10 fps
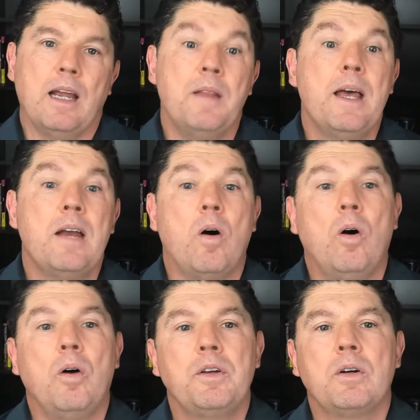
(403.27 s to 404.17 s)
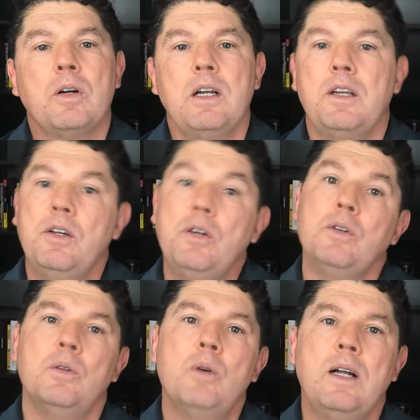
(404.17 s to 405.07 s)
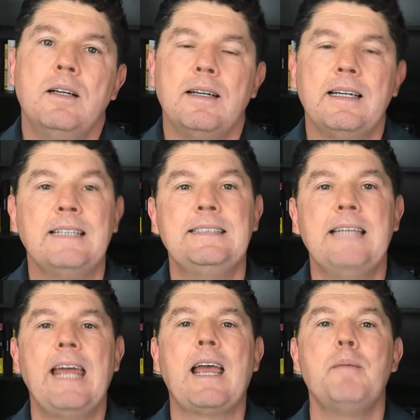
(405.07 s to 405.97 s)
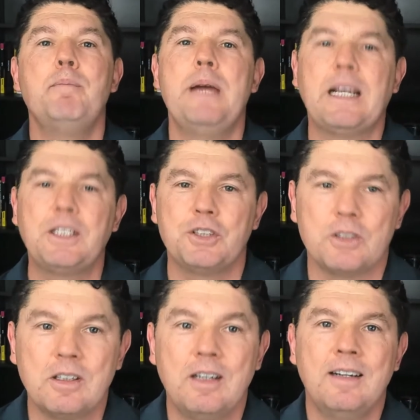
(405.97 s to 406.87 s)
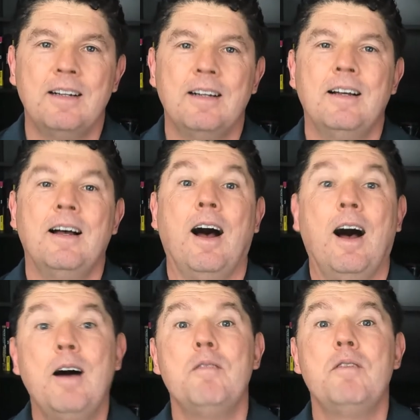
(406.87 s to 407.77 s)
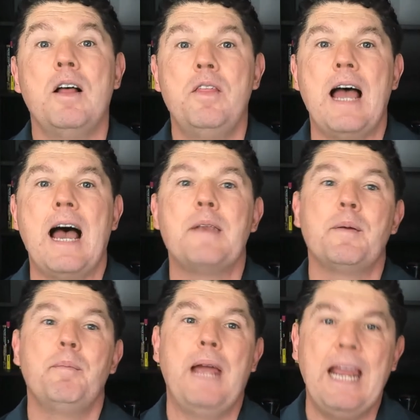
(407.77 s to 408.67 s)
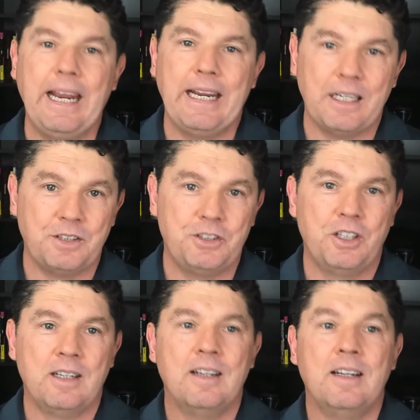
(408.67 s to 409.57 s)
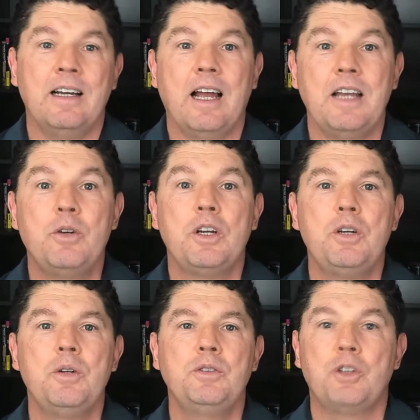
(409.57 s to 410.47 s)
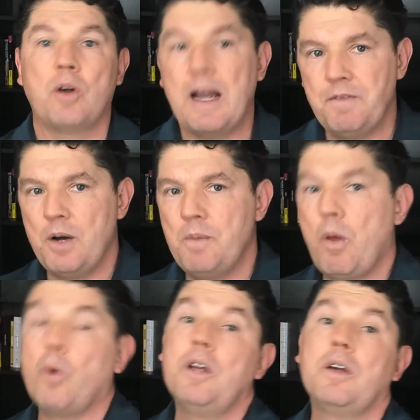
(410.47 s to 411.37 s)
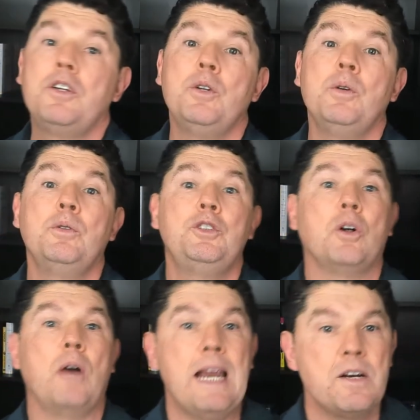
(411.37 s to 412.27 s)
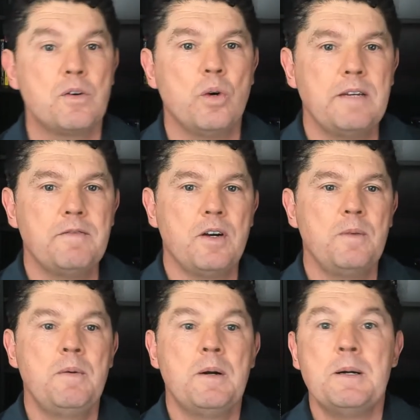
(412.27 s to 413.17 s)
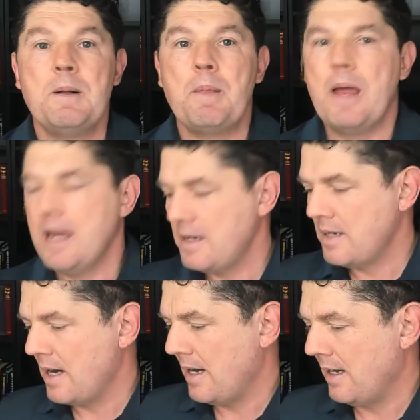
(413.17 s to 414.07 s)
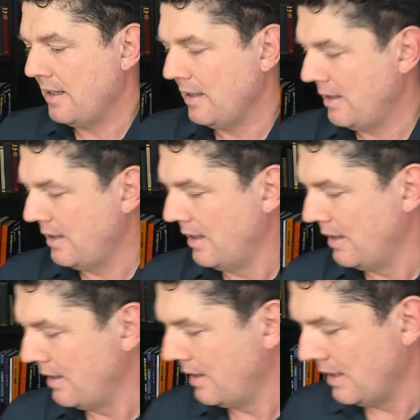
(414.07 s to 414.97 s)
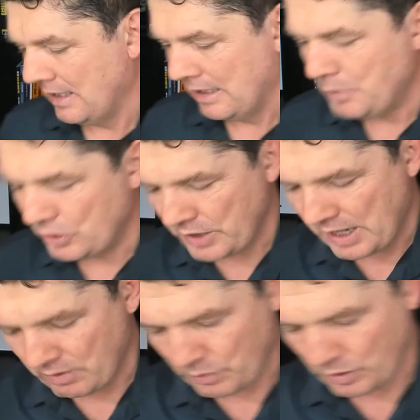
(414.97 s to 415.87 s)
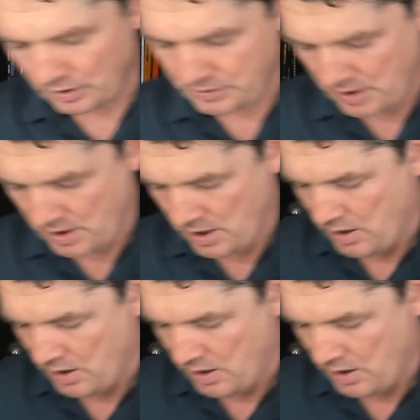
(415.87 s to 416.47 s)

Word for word: And then all you're going to do is take a picture of that page. And you could use your iPhone or you could use your Android phone. And uh, let me show you how it works.